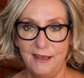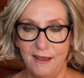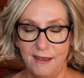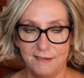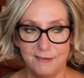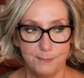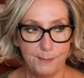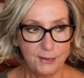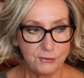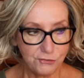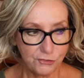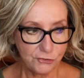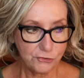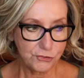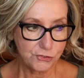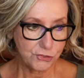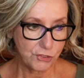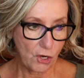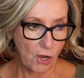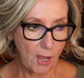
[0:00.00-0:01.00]
a special
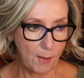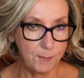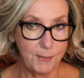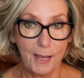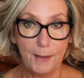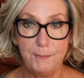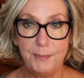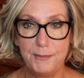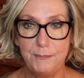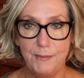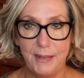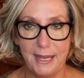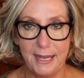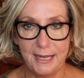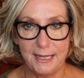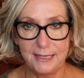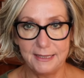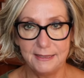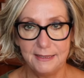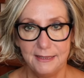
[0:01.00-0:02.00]
shop up in
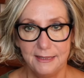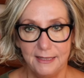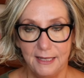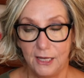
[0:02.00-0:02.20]
Maine,